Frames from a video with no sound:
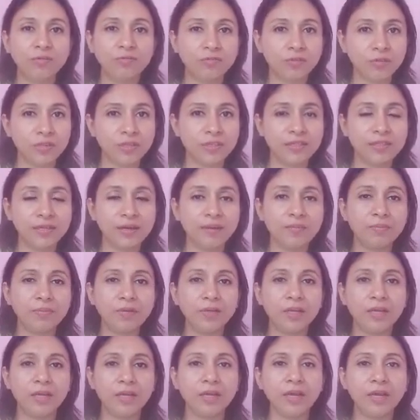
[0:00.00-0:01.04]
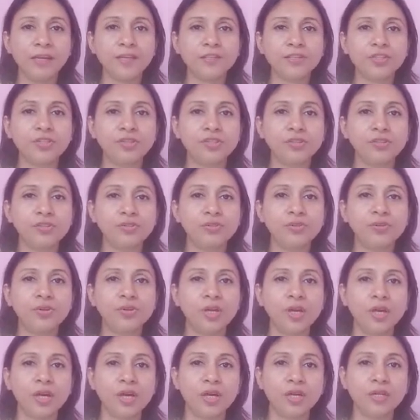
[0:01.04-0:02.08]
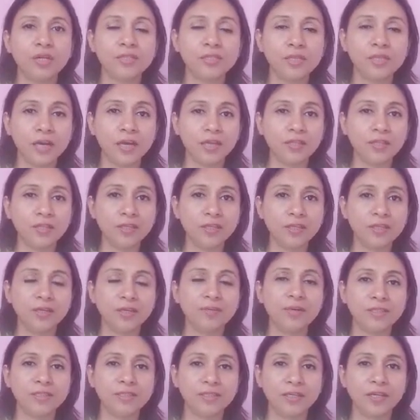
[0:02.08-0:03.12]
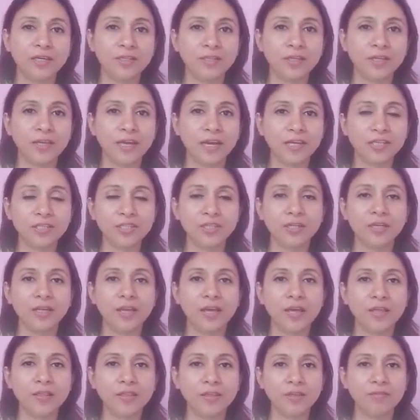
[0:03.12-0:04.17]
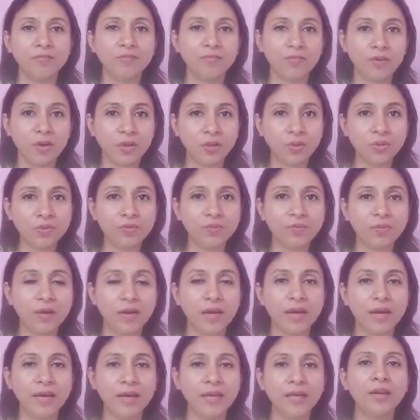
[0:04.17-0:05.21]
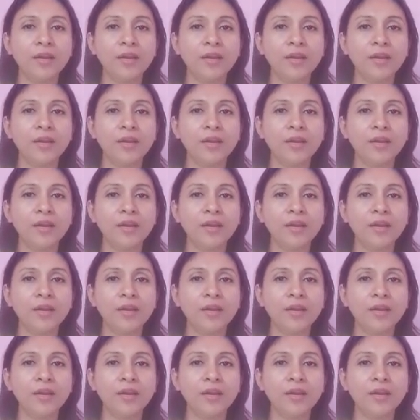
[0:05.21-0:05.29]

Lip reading: For example, I like to start the day by singing the national anthem, followed by